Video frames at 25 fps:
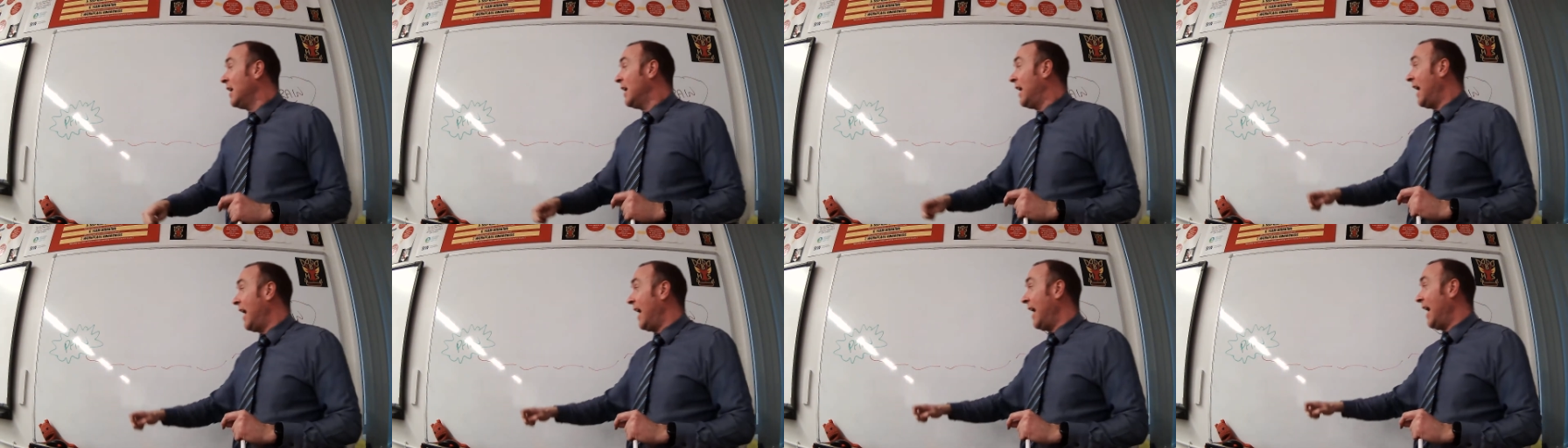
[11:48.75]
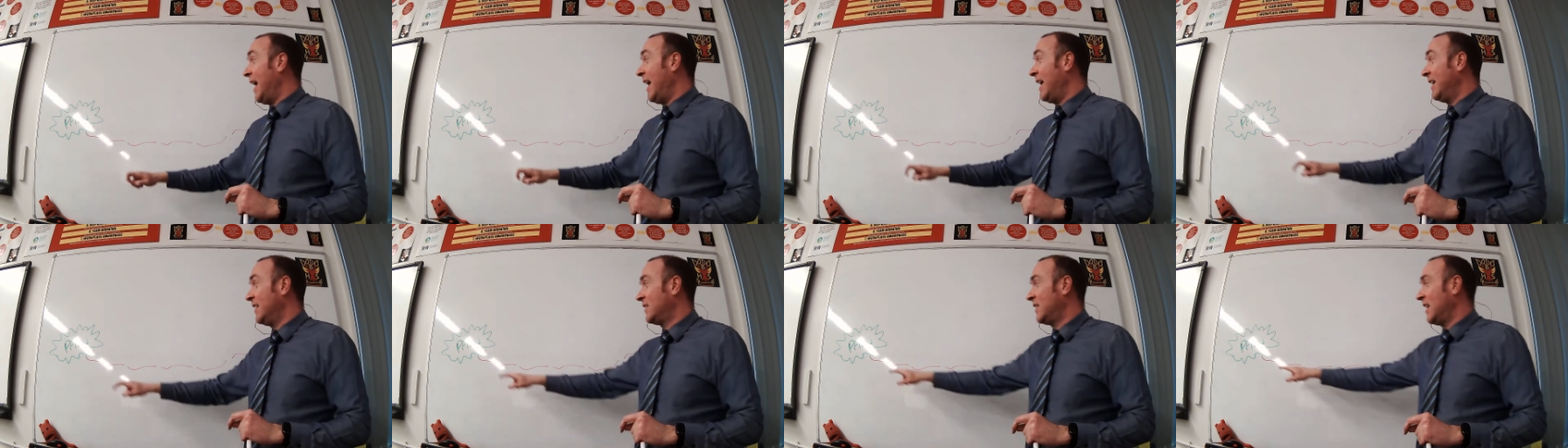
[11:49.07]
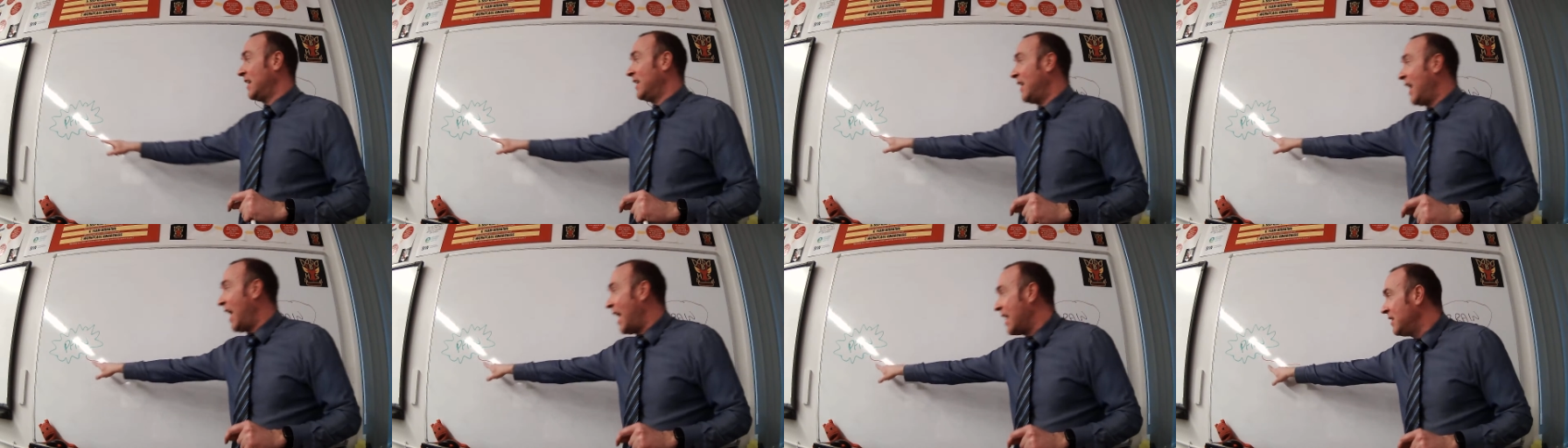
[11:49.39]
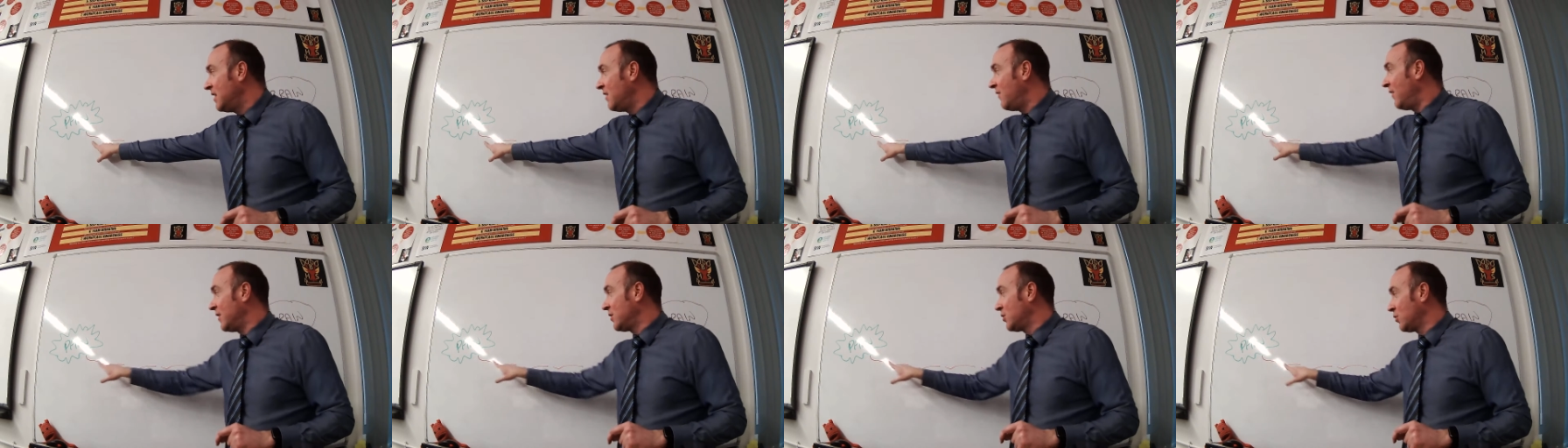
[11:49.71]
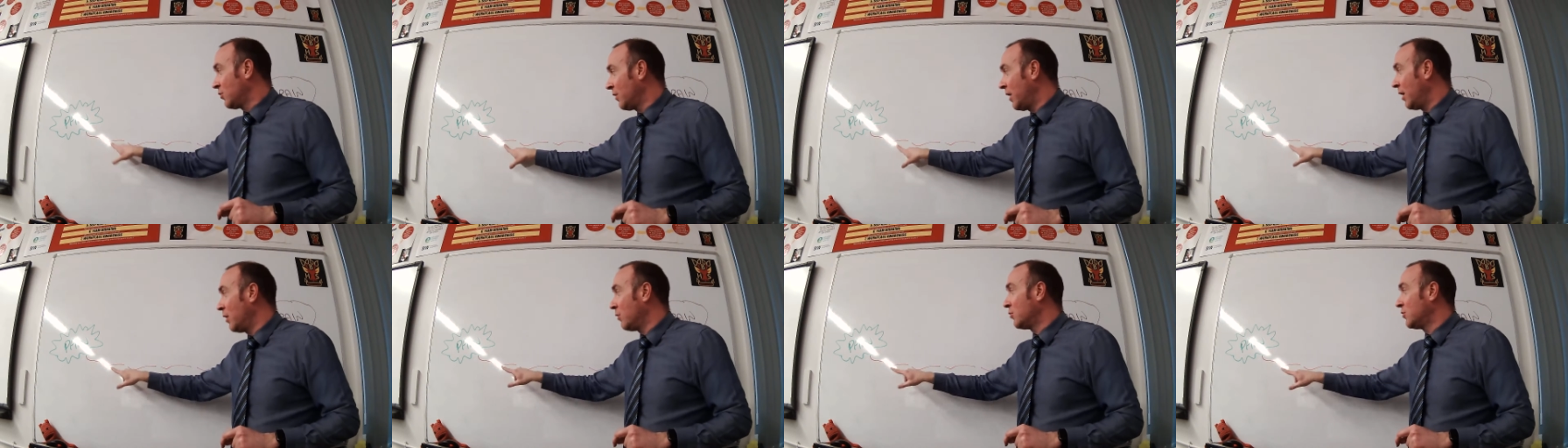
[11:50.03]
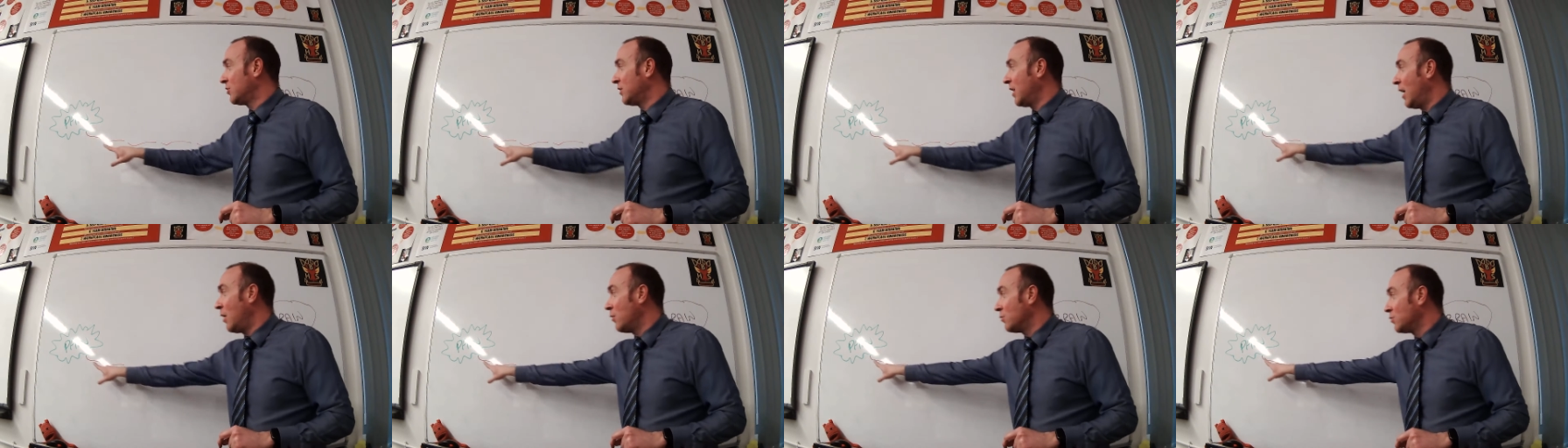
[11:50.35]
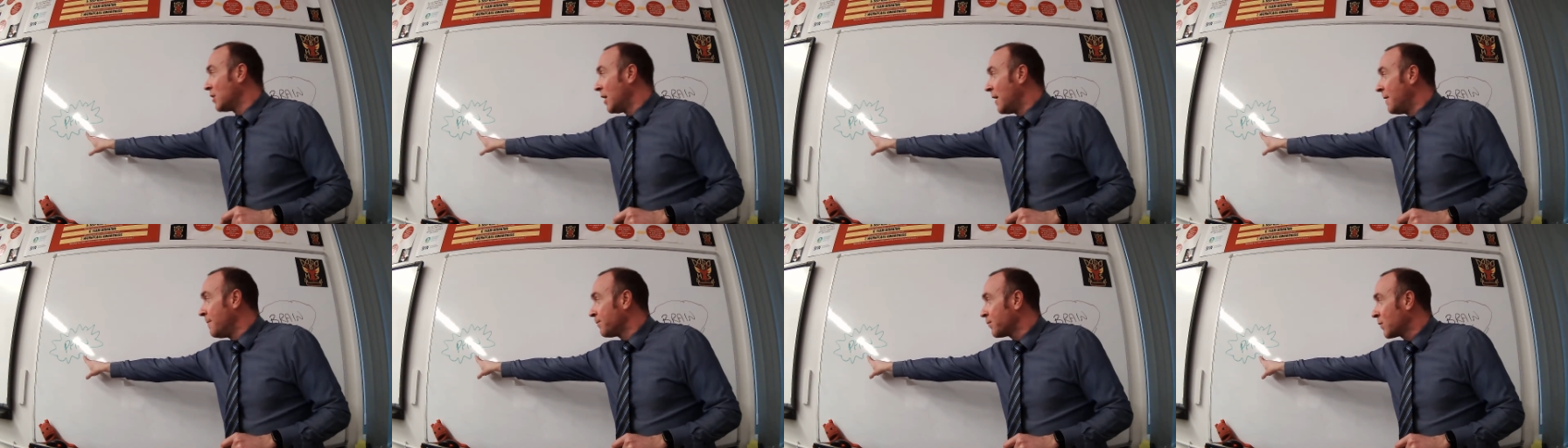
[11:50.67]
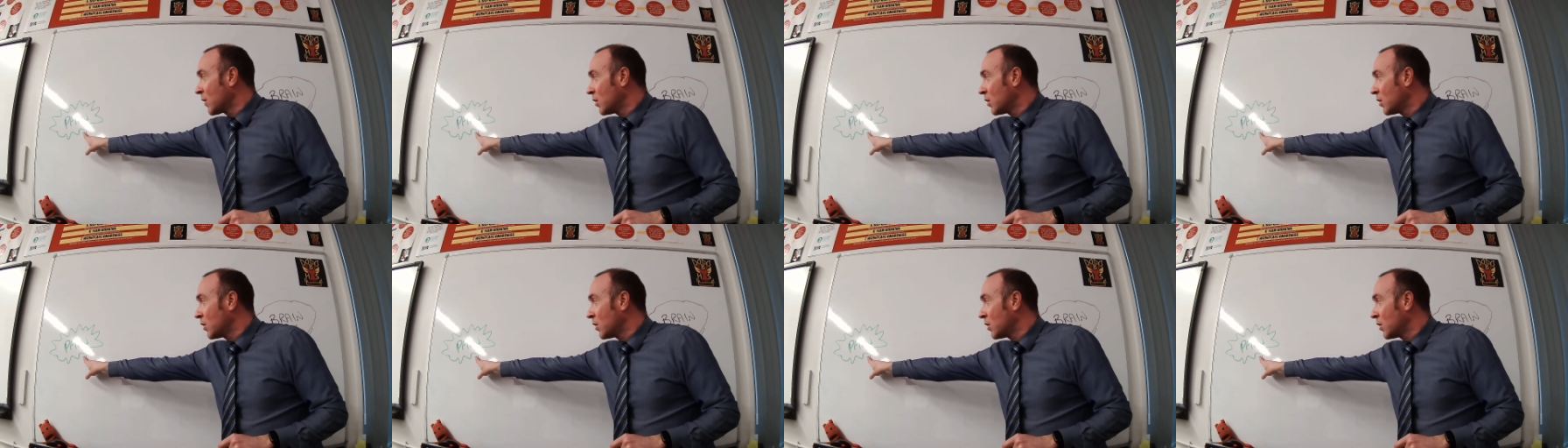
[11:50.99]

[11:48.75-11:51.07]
It's in individual little cells.